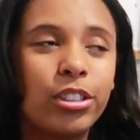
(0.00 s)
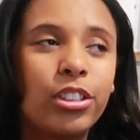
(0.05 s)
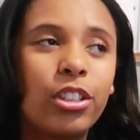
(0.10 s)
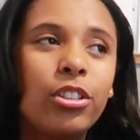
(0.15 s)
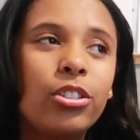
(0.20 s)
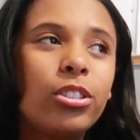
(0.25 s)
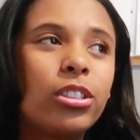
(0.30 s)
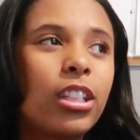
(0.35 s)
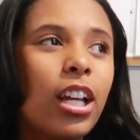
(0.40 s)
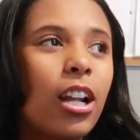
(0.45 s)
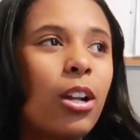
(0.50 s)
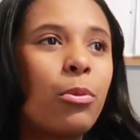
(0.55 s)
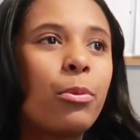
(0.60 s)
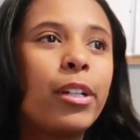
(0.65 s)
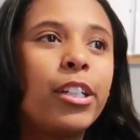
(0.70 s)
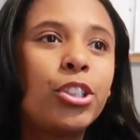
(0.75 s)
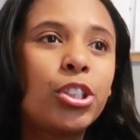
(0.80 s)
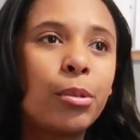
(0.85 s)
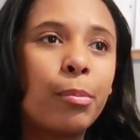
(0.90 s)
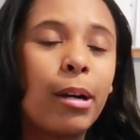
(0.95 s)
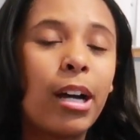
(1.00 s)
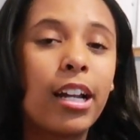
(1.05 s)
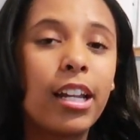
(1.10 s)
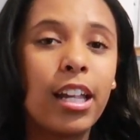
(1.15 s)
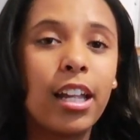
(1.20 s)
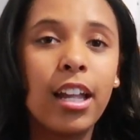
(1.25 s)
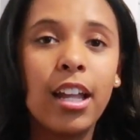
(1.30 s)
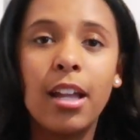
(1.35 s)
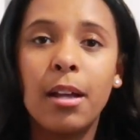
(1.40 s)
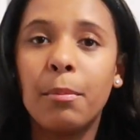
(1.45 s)
So you just gotta read your
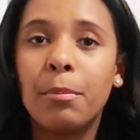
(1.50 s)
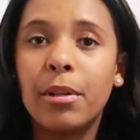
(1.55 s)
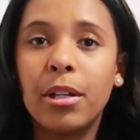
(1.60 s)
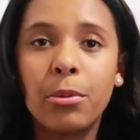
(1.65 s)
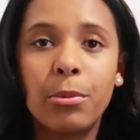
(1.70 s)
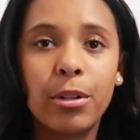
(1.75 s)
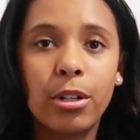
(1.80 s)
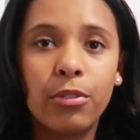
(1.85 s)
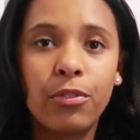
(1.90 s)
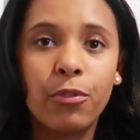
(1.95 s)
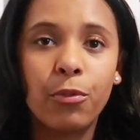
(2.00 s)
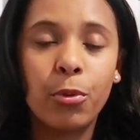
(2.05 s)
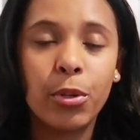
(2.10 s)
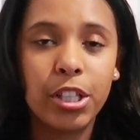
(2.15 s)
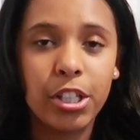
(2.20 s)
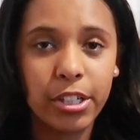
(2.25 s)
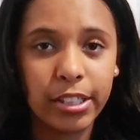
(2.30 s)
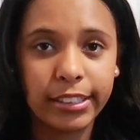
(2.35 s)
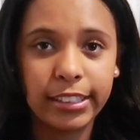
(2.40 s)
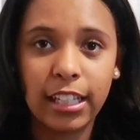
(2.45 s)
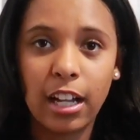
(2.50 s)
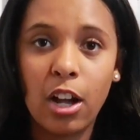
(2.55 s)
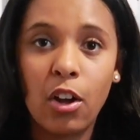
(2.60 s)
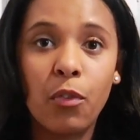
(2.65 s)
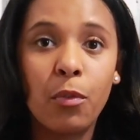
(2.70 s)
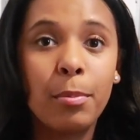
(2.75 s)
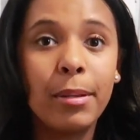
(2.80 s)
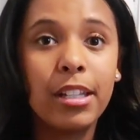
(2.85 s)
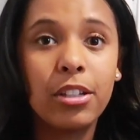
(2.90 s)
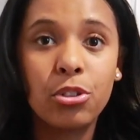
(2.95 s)
body, be real with
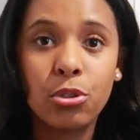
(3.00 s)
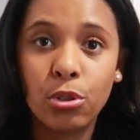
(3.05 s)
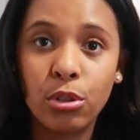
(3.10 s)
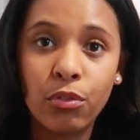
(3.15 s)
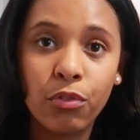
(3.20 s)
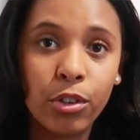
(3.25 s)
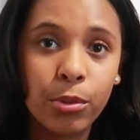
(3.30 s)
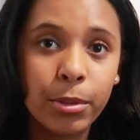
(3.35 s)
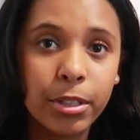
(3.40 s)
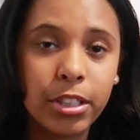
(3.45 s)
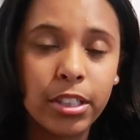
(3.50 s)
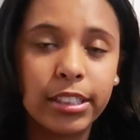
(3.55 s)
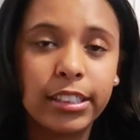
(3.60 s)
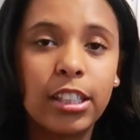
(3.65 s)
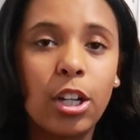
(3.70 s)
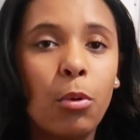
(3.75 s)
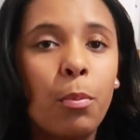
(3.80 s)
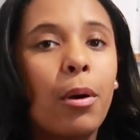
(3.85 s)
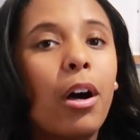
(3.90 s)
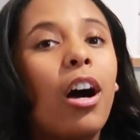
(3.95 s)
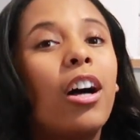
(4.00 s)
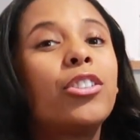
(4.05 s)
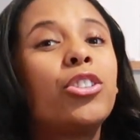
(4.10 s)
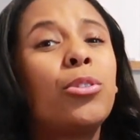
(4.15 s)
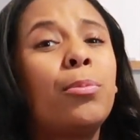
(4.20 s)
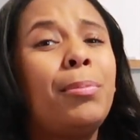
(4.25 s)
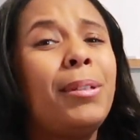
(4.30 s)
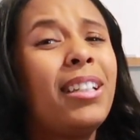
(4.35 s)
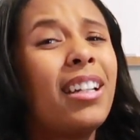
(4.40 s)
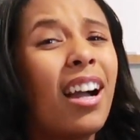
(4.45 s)
yourself, be truthful with yourself, but
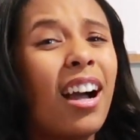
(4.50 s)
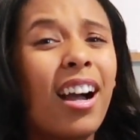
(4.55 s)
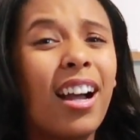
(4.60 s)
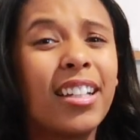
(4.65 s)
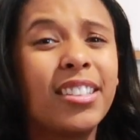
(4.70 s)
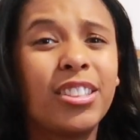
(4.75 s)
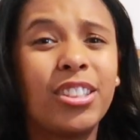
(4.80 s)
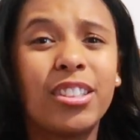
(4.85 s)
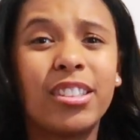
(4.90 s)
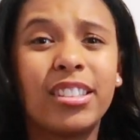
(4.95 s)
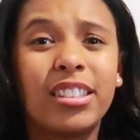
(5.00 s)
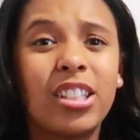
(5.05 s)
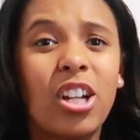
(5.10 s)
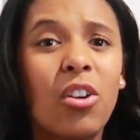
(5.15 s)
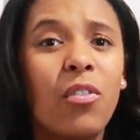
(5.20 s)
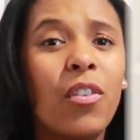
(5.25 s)
also be kind to yourself.